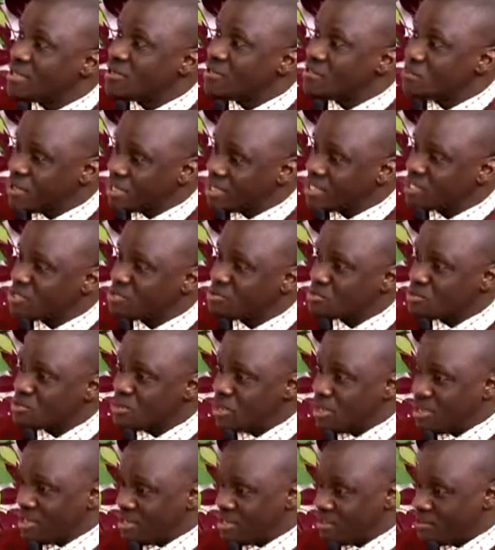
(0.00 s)
wanted to
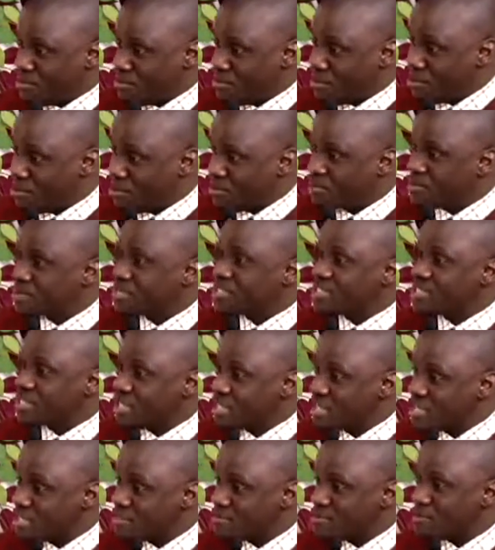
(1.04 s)
you know,
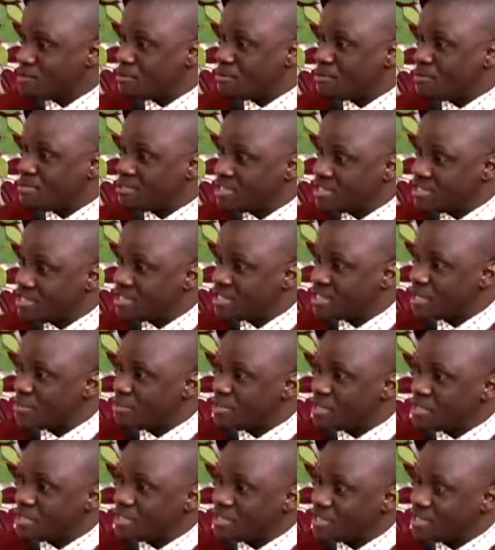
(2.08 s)
change the whole system
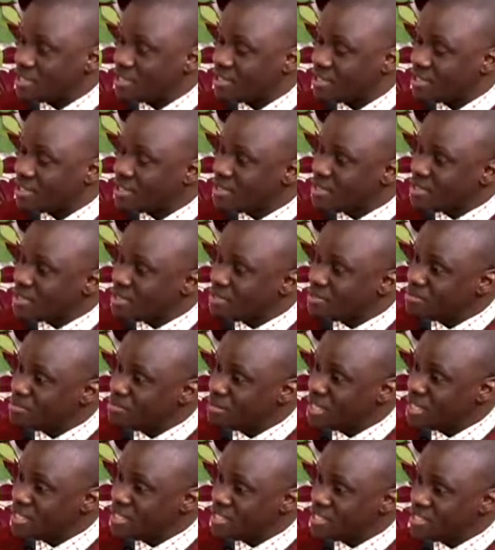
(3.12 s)
and
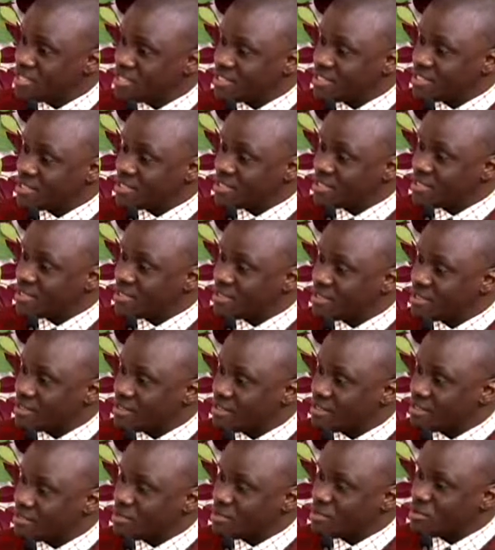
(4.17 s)
make it
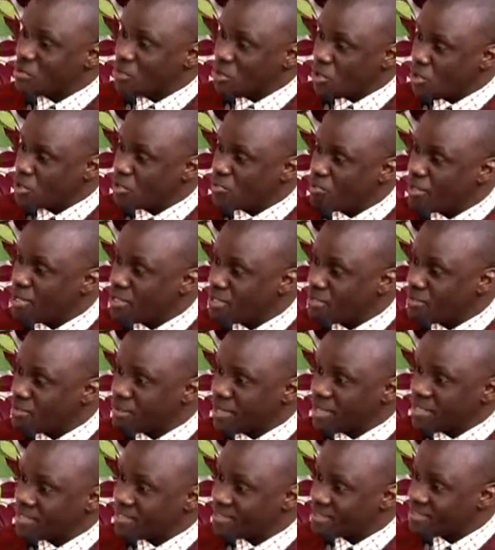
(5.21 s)
work better.
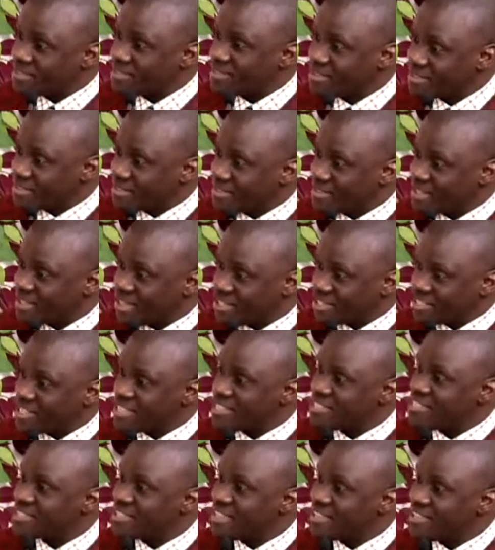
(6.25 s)
But as I
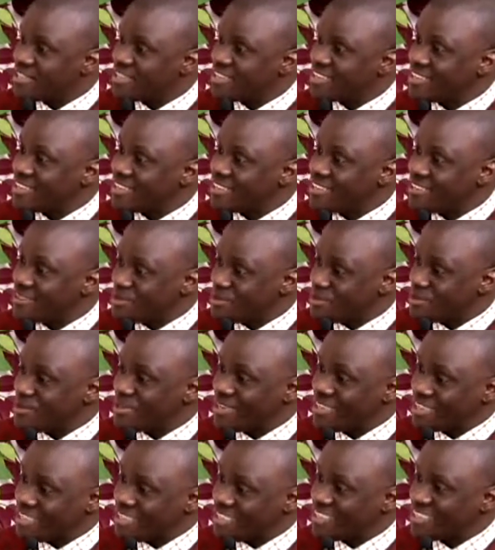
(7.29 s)
said
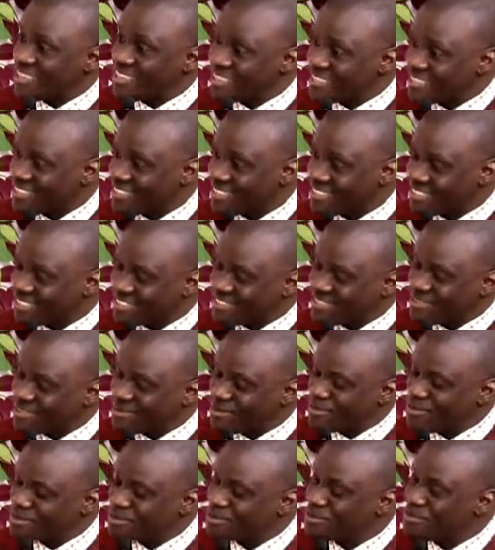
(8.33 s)
earlier, it
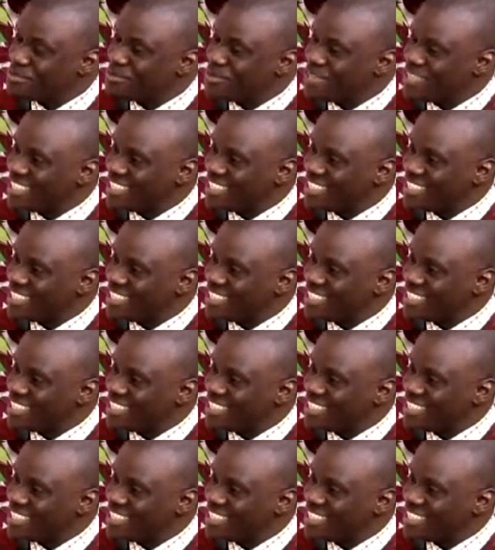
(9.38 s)
was too late.